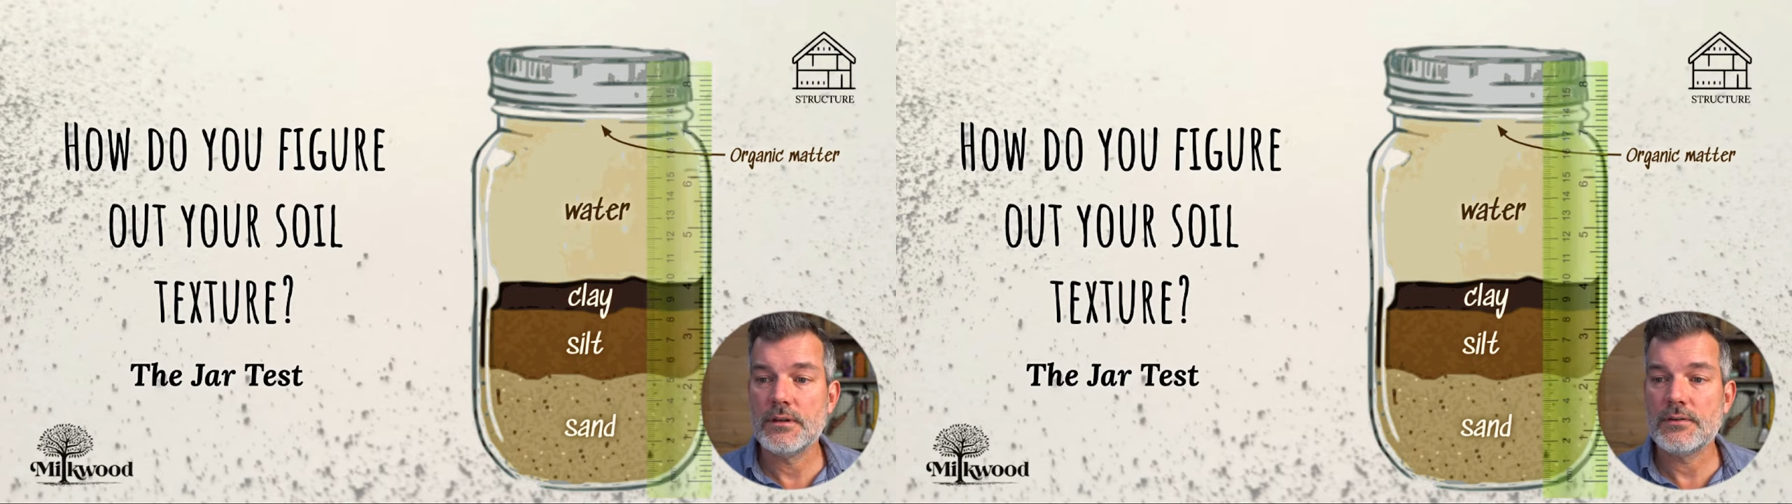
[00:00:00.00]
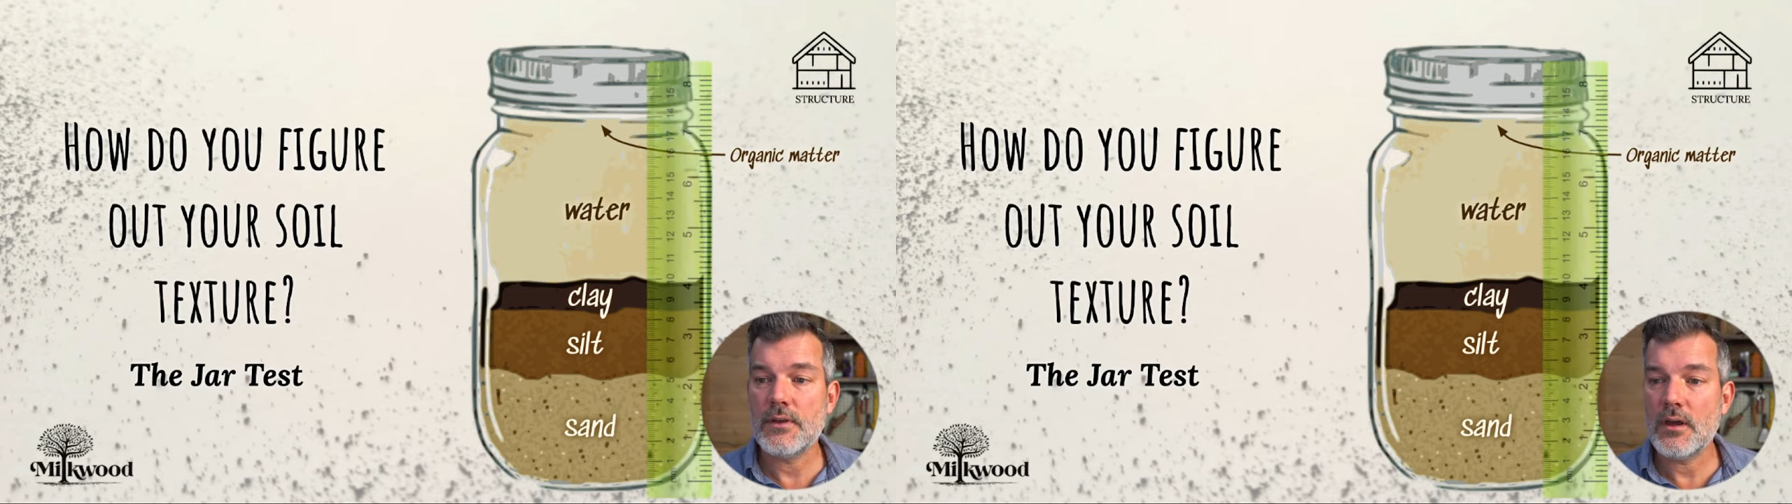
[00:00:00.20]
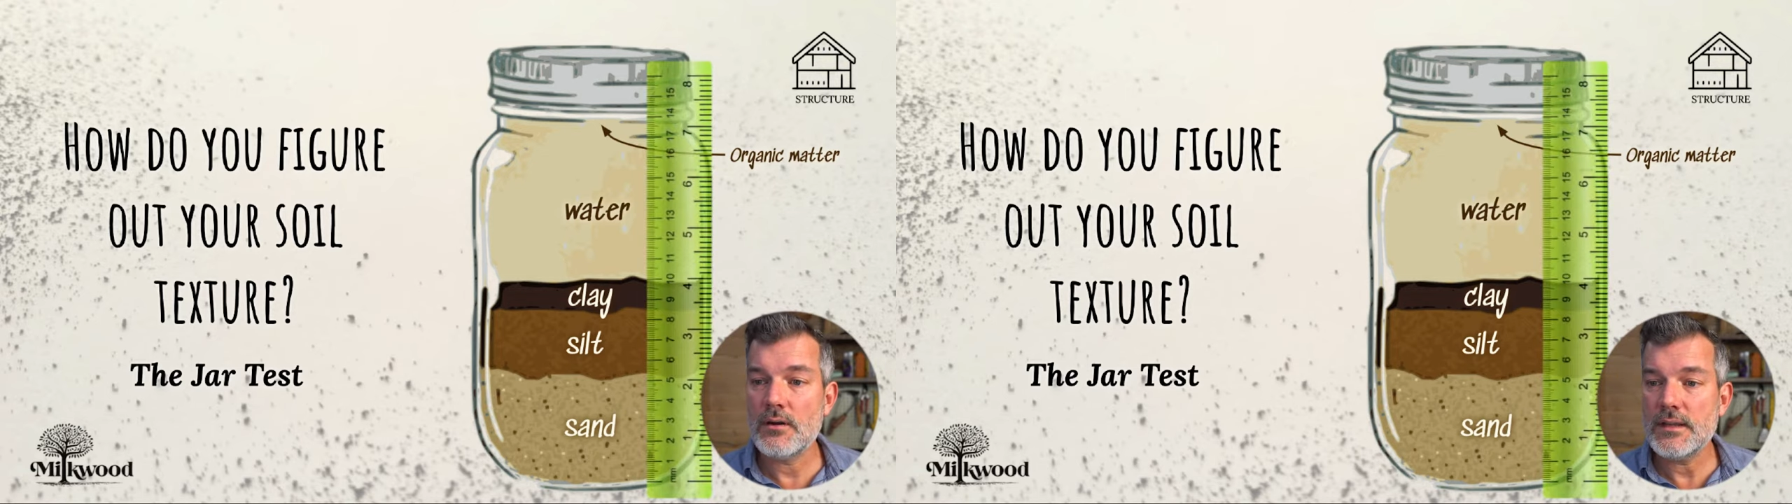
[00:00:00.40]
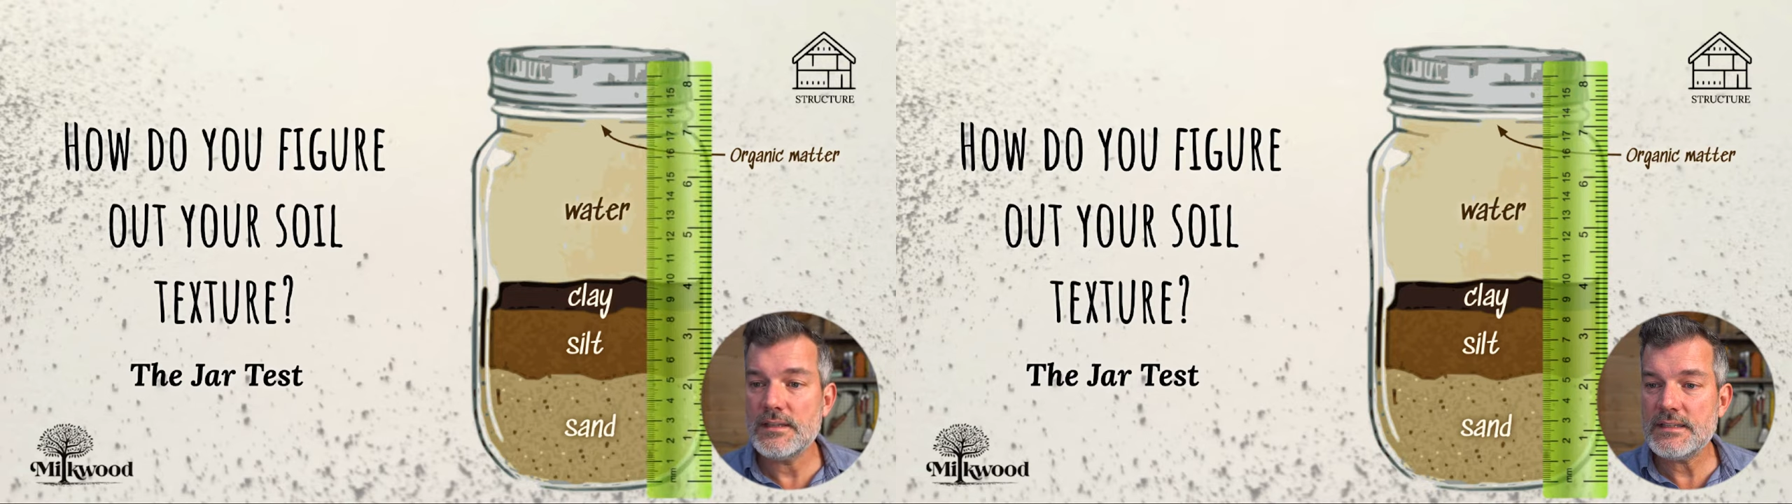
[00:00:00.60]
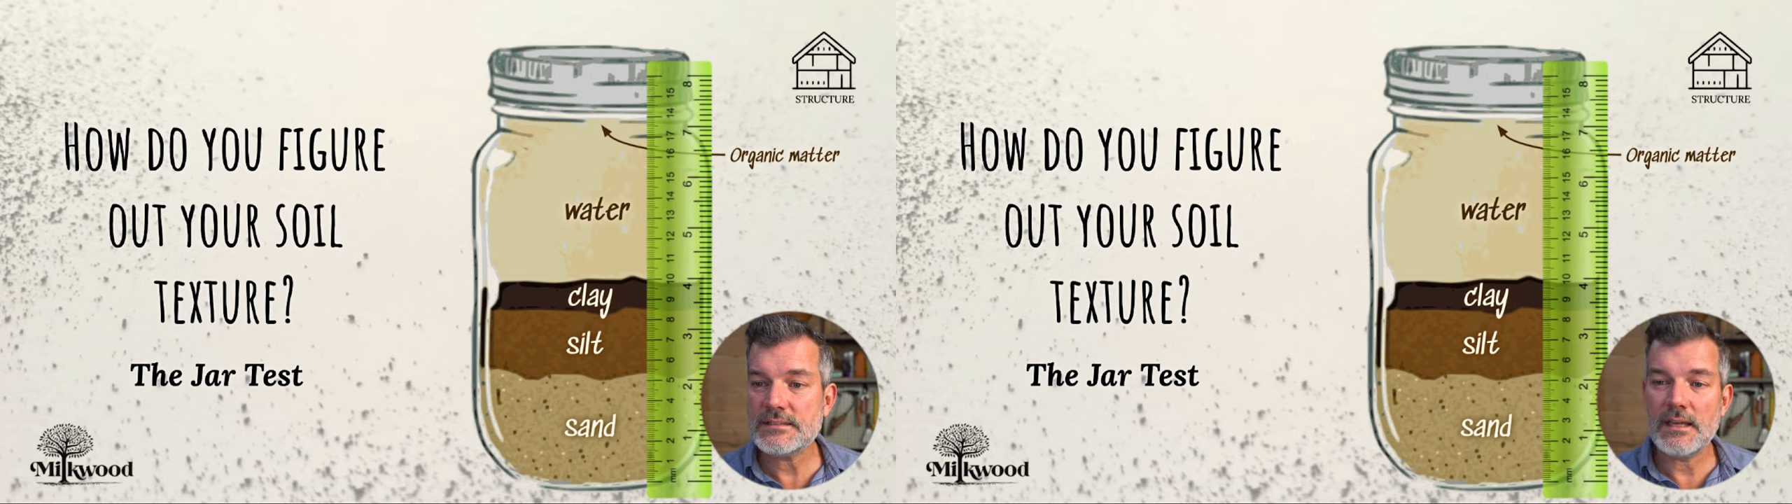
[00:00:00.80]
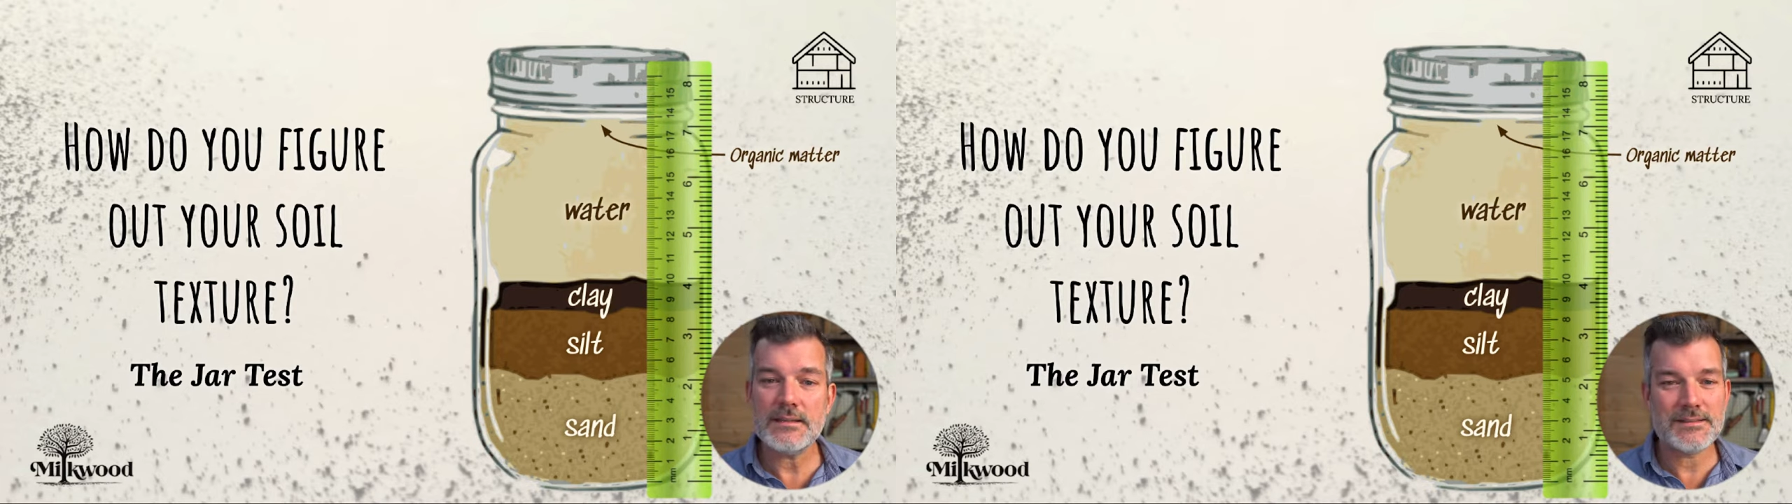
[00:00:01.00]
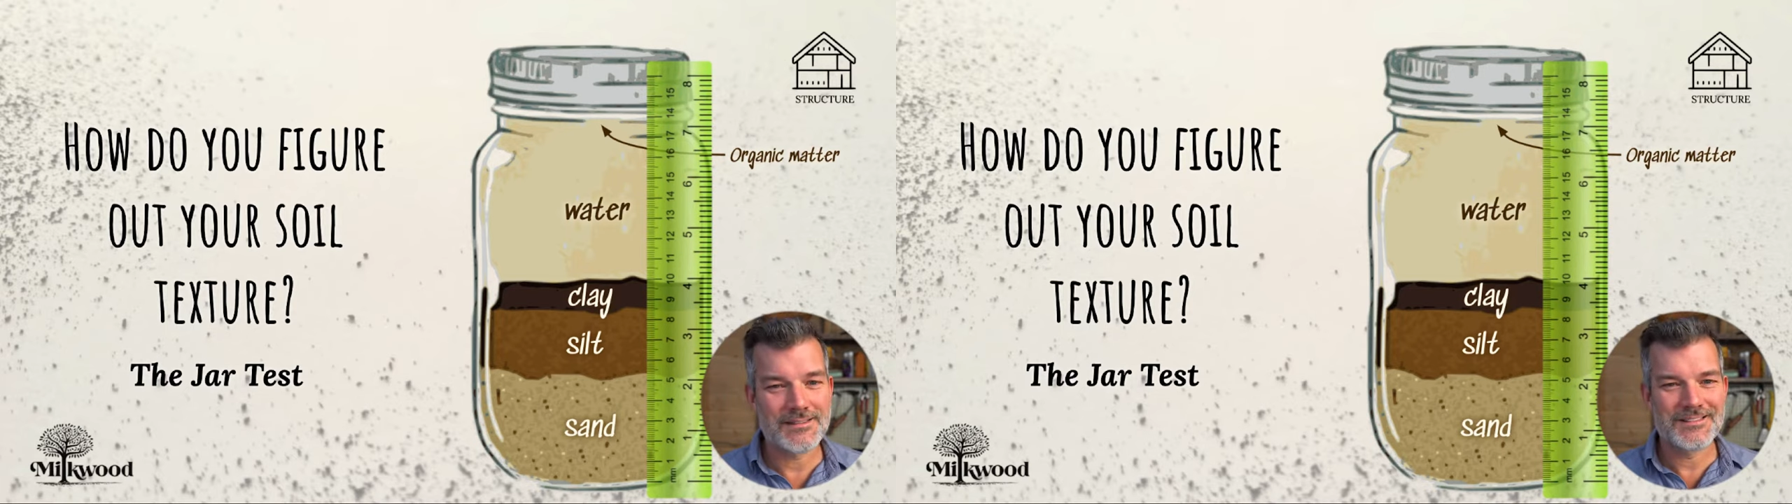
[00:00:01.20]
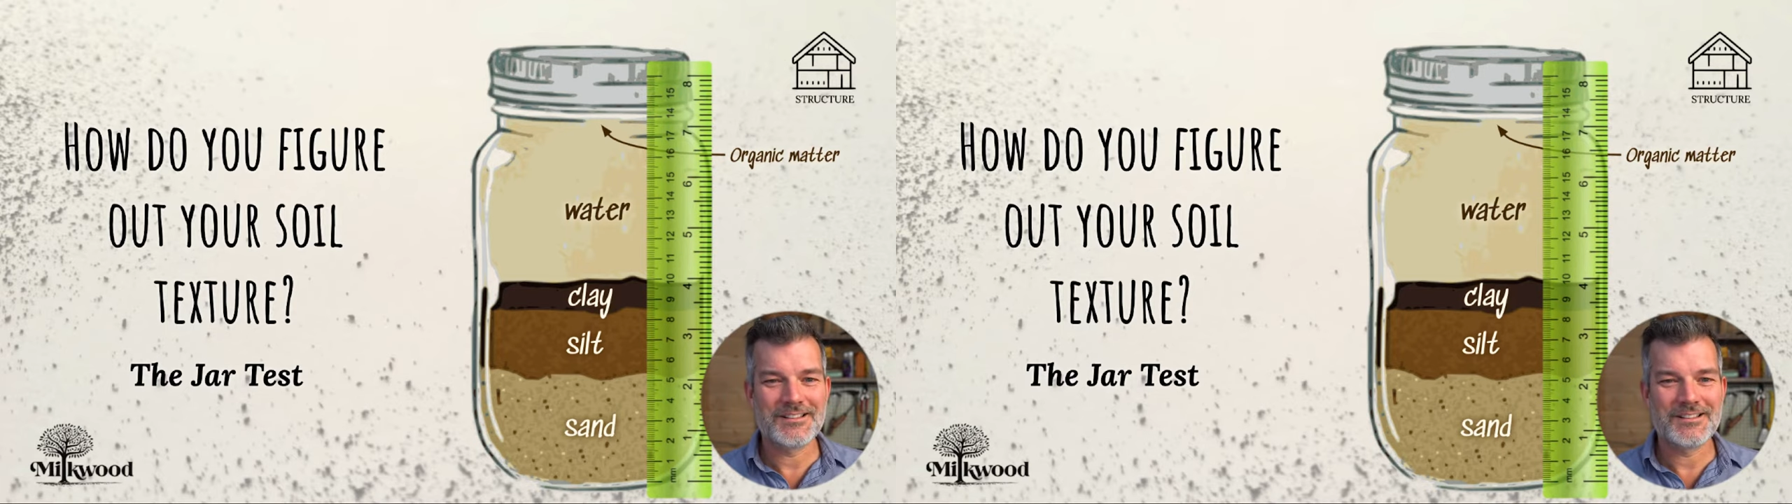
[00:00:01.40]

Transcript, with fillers: So in this case,